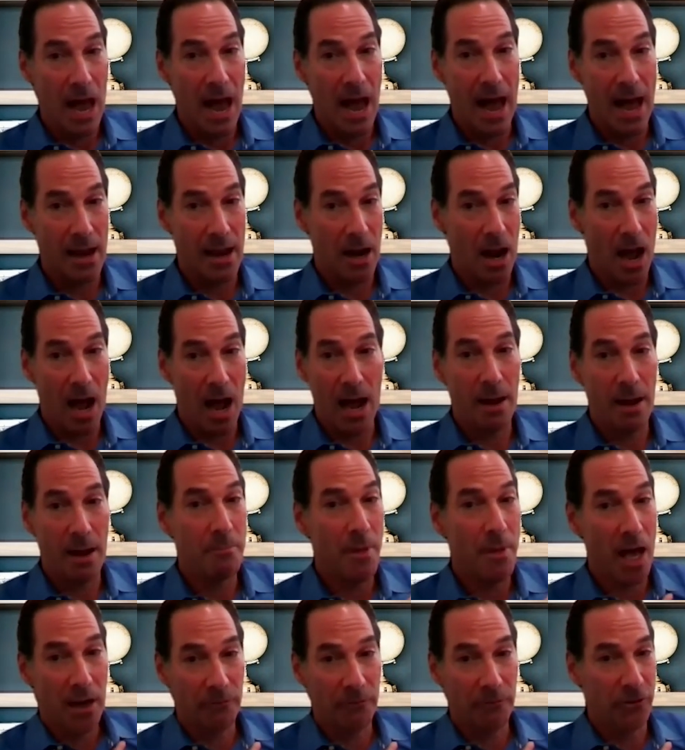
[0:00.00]
And
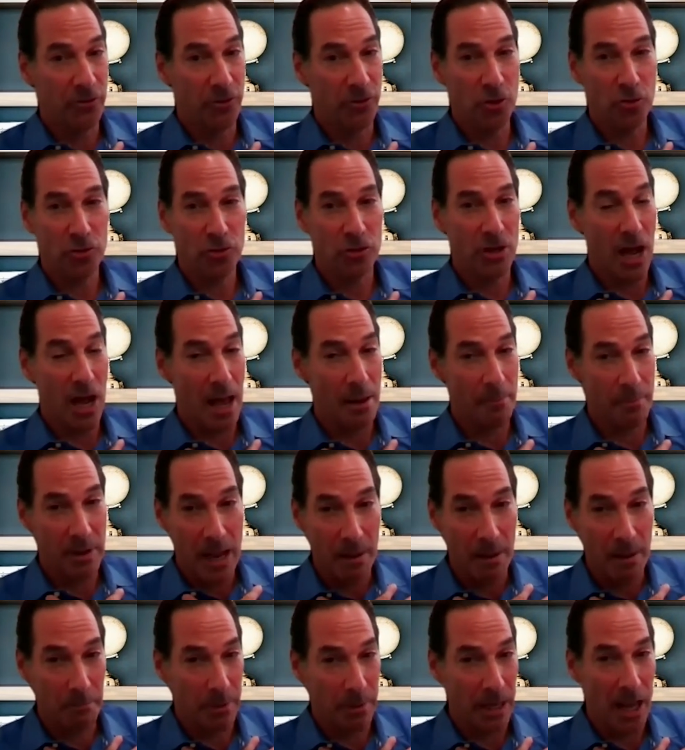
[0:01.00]
I'm not a physician, I'm
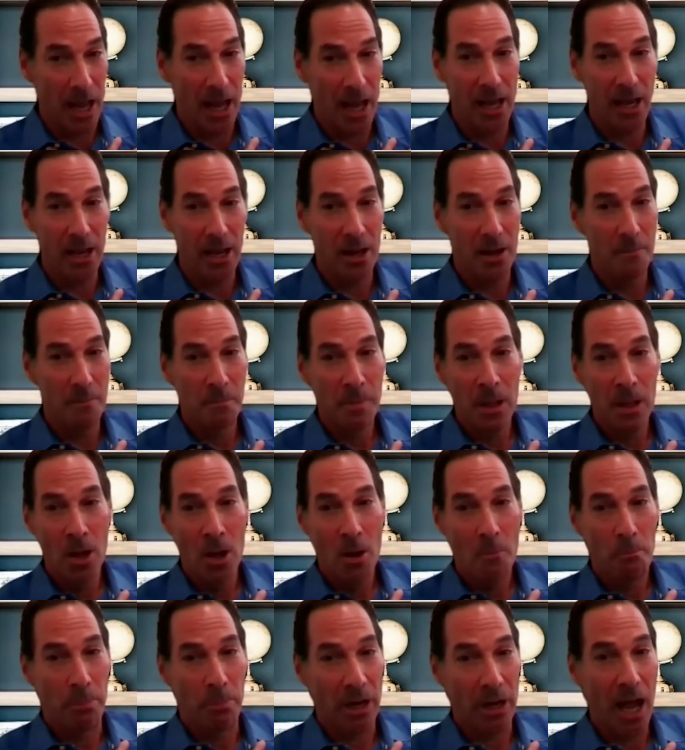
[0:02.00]
an MBA,
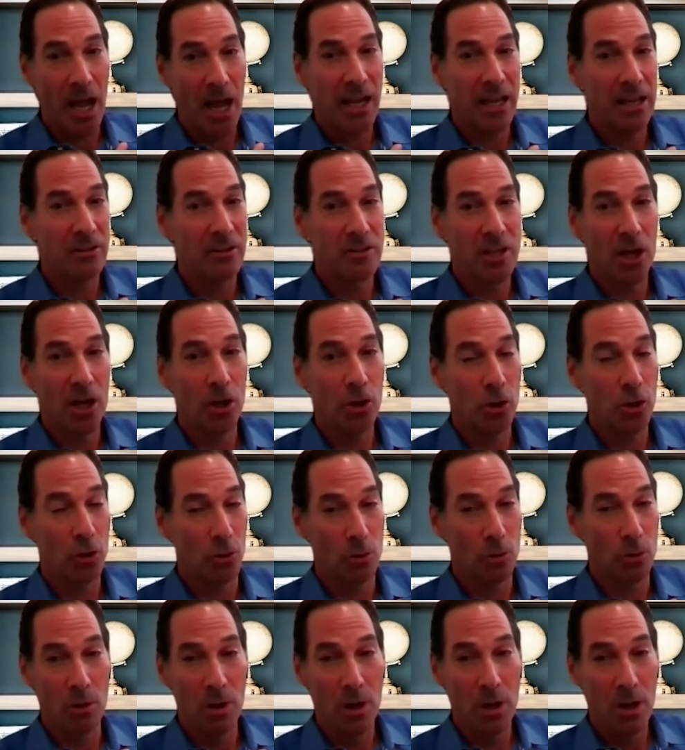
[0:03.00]
but I can tell
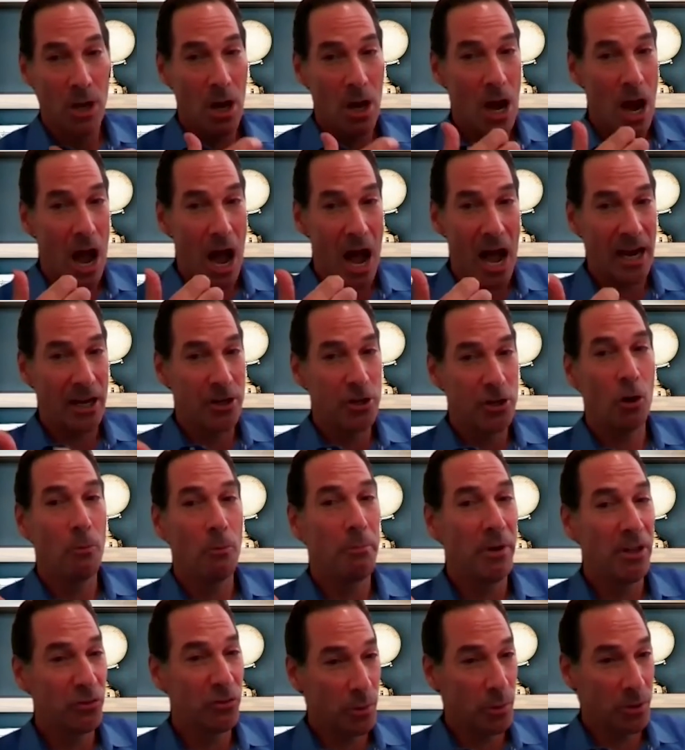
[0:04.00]
you I
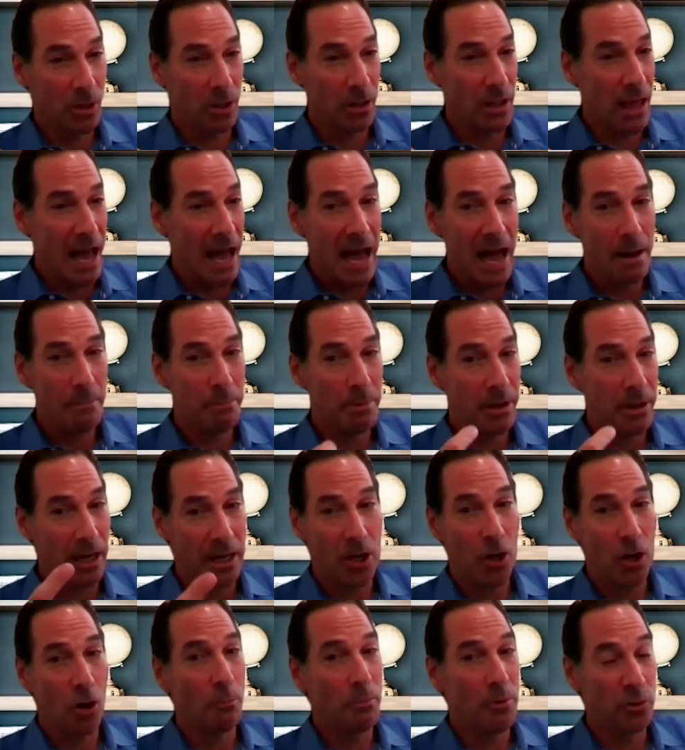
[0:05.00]
don't mess with the lab and
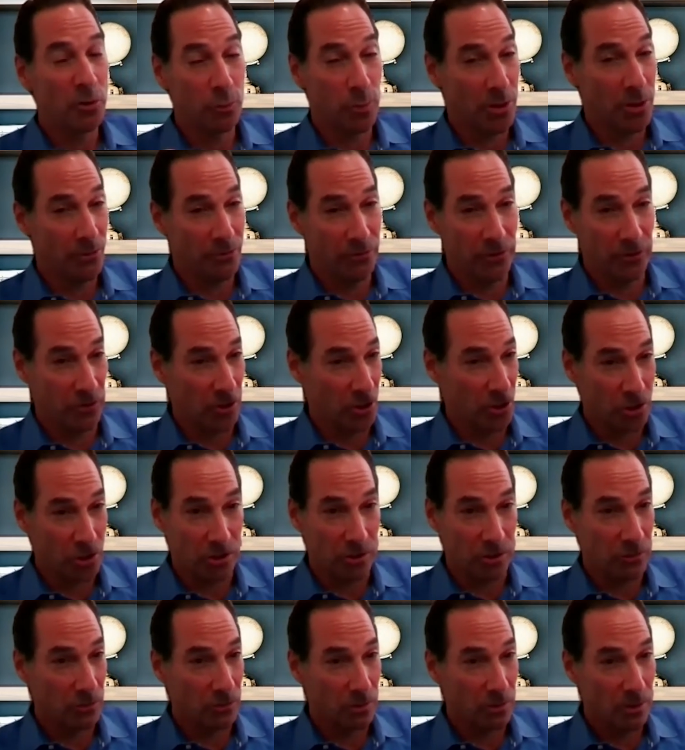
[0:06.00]
I don't mess with the
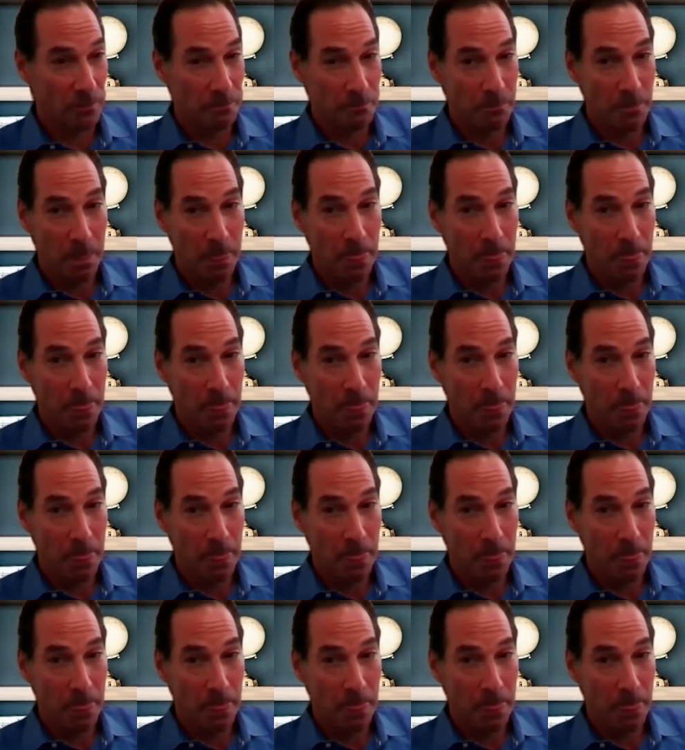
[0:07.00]
physicians.